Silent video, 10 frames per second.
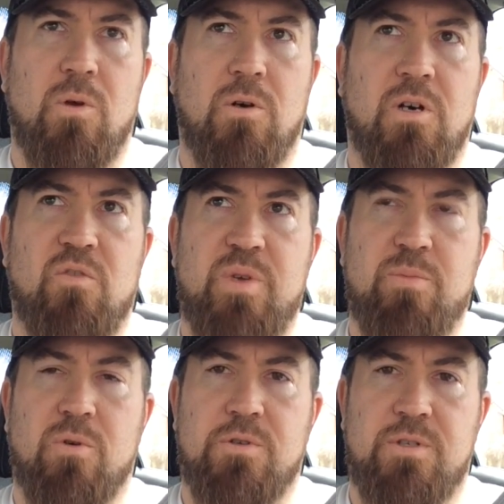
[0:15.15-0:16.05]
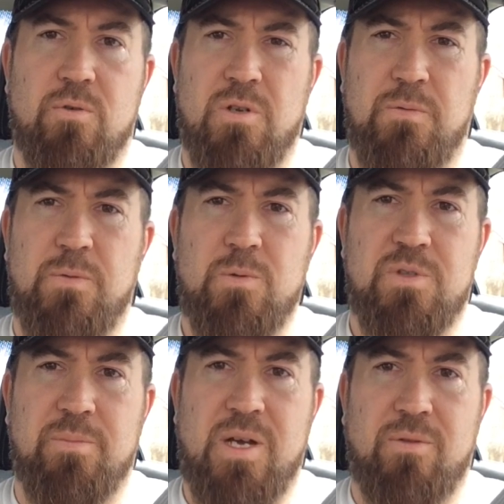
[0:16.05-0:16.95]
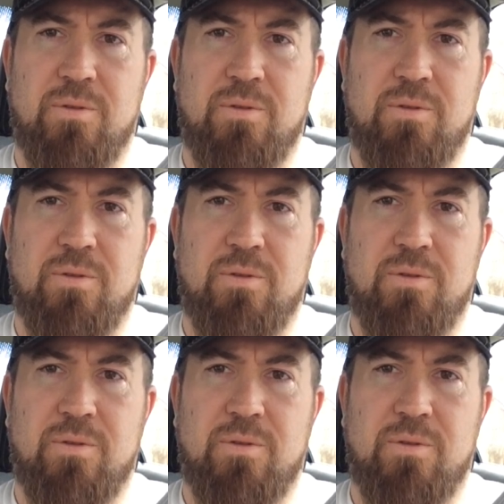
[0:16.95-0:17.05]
a lot of people are still confused about.